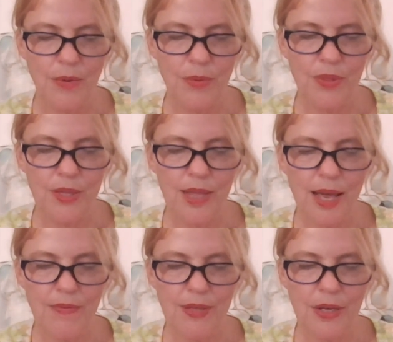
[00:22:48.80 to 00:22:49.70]
with the
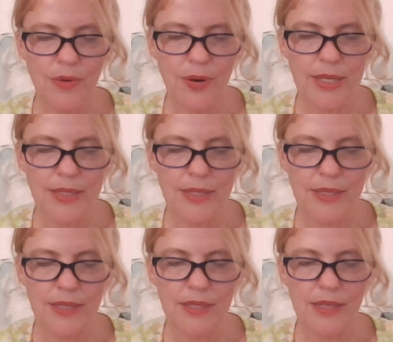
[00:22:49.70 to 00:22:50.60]
lively grace,
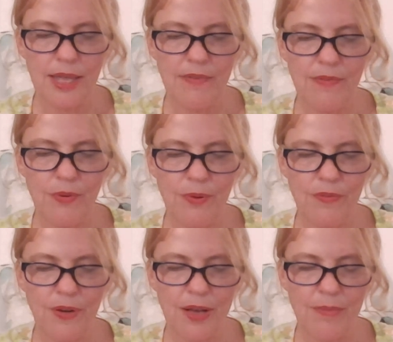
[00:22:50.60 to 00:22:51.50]
the delightful
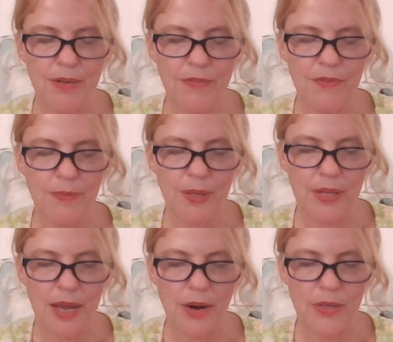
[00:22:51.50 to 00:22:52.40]
refinement of
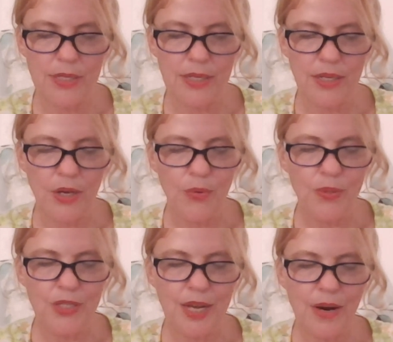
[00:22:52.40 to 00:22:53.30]
familiarity,
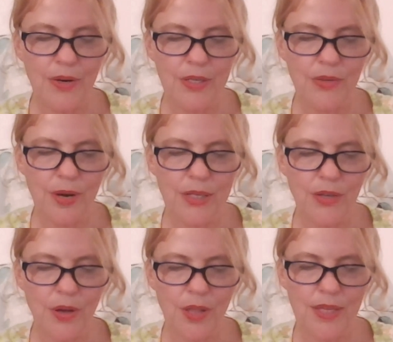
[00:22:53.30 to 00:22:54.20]
which characterized
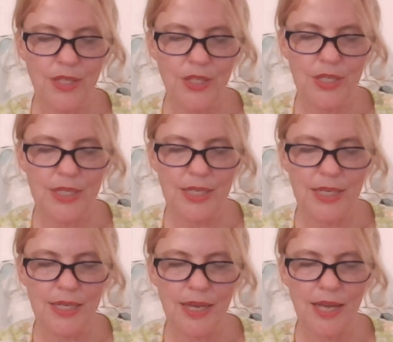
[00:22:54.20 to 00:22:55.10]
all that she
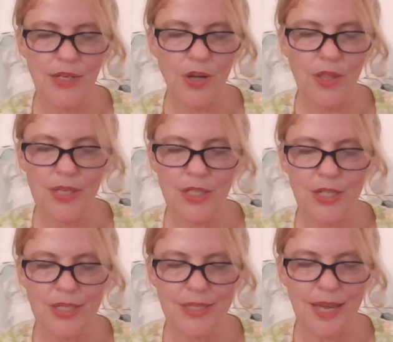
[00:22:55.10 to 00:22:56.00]
did and all that
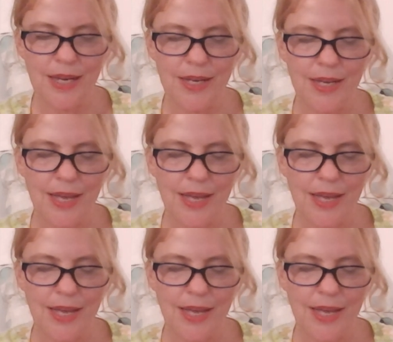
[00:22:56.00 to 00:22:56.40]
she said,